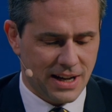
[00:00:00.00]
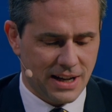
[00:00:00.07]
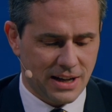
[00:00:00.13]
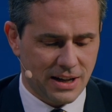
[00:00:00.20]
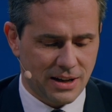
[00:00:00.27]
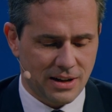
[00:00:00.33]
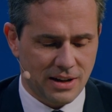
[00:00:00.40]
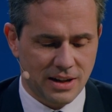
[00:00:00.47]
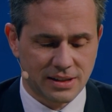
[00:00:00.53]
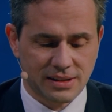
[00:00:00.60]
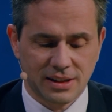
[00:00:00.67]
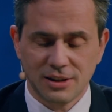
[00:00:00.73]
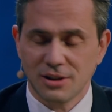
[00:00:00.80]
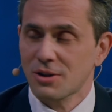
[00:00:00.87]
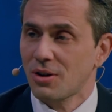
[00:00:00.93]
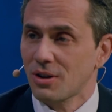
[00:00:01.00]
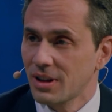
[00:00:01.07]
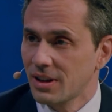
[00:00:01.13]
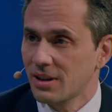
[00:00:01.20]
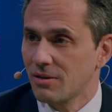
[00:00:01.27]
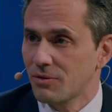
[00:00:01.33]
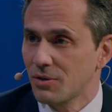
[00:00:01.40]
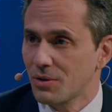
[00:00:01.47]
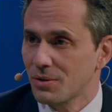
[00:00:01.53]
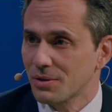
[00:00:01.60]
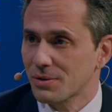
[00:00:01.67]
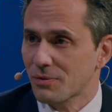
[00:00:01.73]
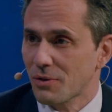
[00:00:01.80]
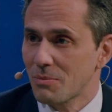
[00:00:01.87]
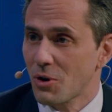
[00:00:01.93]
A senior colleague of
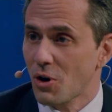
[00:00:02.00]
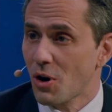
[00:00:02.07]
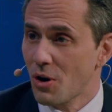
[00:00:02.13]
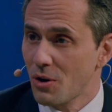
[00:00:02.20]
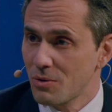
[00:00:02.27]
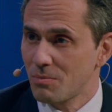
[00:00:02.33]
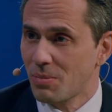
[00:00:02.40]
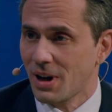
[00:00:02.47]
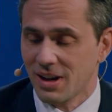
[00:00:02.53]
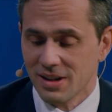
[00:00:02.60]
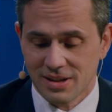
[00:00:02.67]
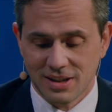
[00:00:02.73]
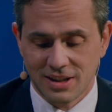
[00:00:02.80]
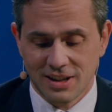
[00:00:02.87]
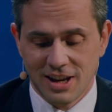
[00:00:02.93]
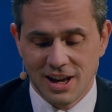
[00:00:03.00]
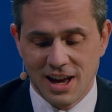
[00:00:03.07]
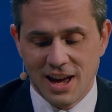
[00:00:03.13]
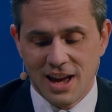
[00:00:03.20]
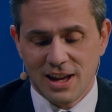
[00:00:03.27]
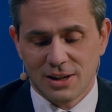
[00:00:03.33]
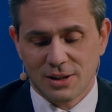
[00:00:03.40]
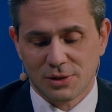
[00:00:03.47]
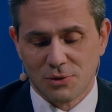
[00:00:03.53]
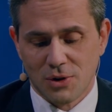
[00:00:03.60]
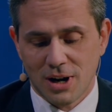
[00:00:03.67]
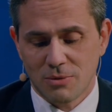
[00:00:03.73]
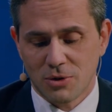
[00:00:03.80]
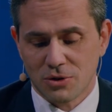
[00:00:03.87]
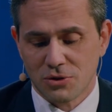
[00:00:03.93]
yours from your own party
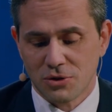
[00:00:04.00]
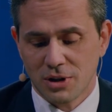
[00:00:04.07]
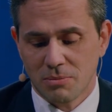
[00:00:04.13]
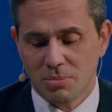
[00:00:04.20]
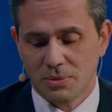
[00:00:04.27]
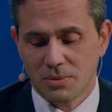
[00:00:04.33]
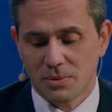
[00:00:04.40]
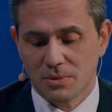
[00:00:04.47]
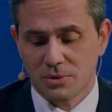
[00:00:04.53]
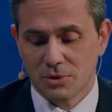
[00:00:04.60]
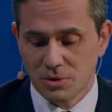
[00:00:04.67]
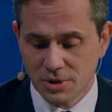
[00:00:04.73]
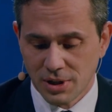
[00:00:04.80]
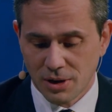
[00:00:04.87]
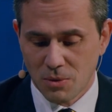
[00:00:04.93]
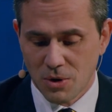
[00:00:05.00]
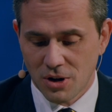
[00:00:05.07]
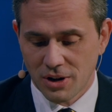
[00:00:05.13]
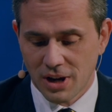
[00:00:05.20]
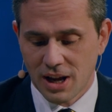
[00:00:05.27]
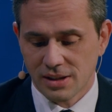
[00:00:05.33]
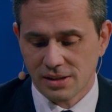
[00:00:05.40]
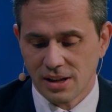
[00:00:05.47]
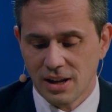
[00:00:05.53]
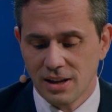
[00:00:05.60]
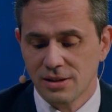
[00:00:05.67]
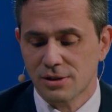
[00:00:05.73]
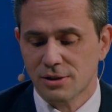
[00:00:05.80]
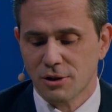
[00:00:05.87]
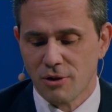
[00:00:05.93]
described your trip to Taiwan as
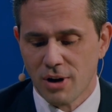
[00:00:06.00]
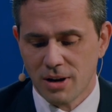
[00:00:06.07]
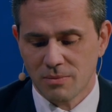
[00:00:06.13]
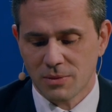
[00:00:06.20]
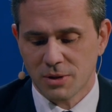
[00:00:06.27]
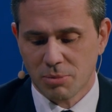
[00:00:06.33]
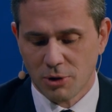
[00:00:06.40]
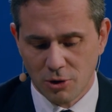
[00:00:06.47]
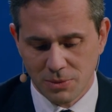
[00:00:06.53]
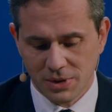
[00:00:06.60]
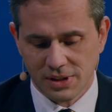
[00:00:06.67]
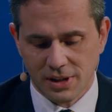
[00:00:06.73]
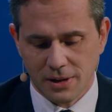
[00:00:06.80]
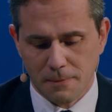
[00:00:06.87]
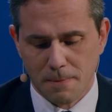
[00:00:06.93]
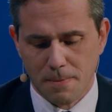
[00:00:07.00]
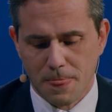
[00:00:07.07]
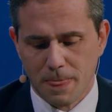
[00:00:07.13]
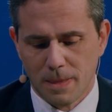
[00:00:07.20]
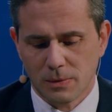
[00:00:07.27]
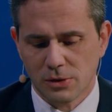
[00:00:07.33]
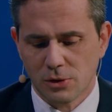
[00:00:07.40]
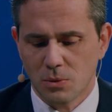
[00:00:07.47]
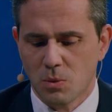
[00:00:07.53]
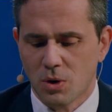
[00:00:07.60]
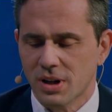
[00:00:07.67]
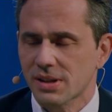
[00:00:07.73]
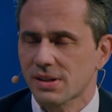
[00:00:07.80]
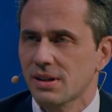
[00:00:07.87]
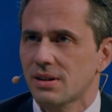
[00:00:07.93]
Instagram diplomacy. So
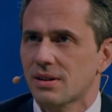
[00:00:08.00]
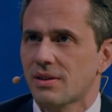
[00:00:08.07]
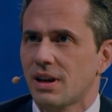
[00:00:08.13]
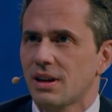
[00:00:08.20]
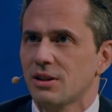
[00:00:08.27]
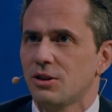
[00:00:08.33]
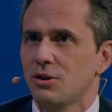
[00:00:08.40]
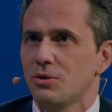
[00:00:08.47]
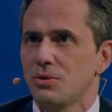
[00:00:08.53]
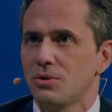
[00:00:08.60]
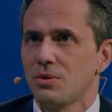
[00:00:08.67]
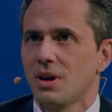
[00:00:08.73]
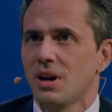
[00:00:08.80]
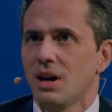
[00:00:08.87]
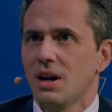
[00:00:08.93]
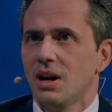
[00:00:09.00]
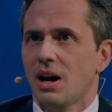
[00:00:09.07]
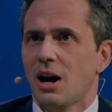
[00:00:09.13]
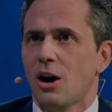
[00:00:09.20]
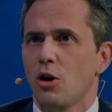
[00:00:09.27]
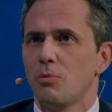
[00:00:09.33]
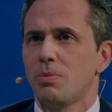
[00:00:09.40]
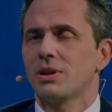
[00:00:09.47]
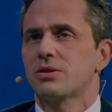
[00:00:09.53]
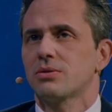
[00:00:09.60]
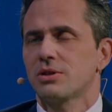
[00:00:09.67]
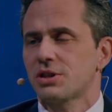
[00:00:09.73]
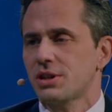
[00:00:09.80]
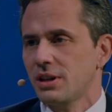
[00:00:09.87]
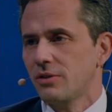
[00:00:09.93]
what is it that you are hoping to
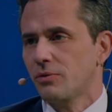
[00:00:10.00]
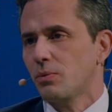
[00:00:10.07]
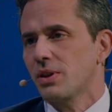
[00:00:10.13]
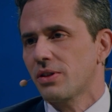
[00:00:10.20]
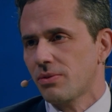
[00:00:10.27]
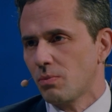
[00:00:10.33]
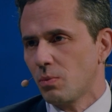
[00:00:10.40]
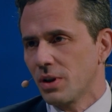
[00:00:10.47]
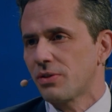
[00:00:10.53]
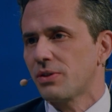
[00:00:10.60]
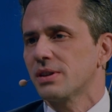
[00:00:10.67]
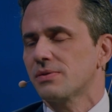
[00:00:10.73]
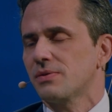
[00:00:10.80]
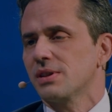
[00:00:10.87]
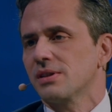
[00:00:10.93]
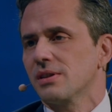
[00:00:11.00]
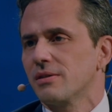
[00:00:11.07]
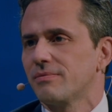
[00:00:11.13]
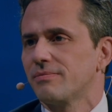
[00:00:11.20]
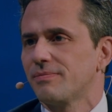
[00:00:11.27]
achieve with this visit?